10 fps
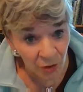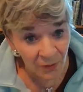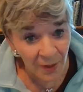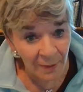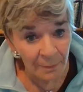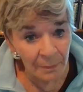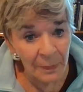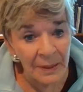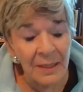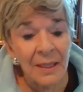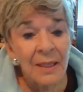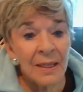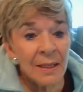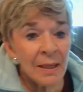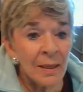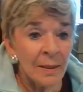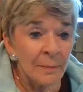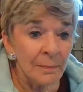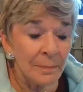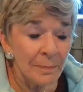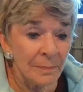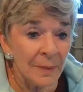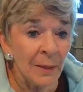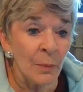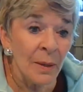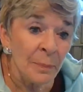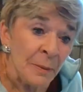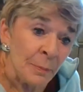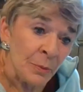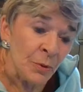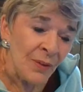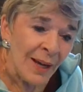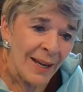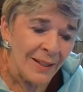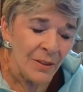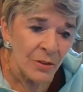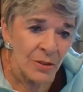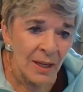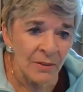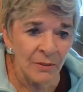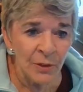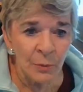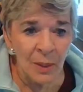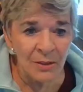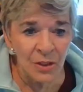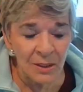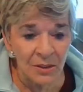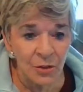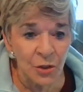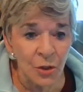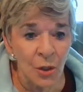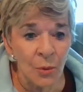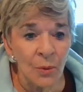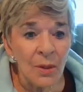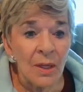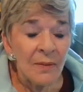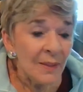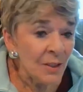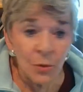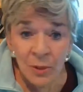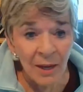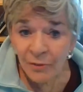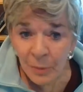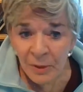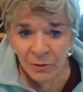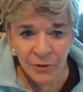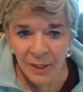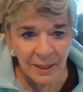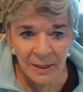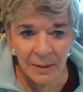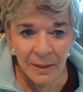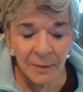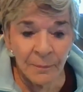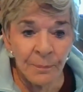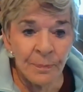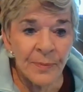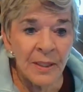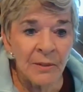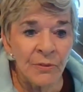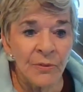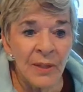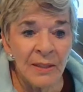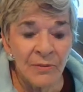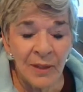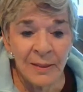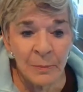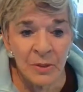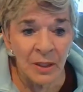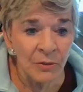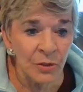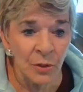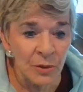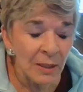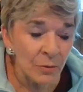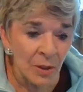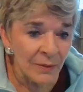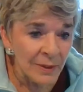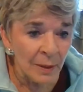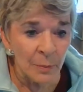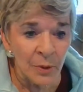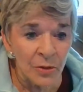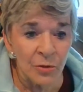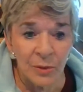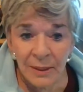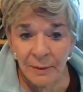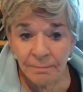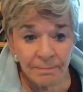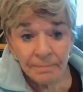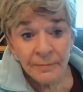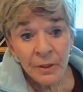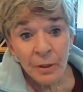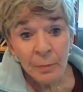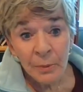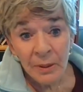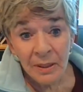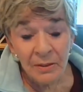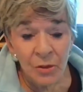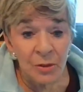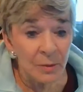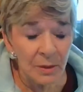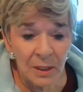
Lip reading: on that. But I want people who've had a near death, if they're watching this, to know they don't have to be afraid if they find themselves, driving down Broad Street and they're not breathing. Just